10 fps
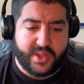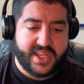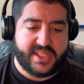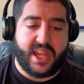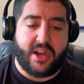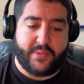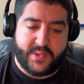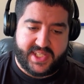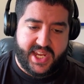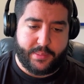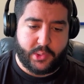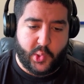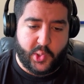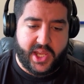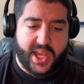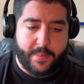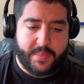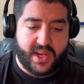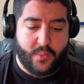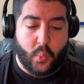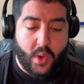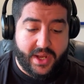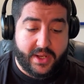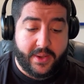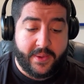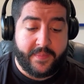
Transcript: They start off with Sam Lawler at pick one.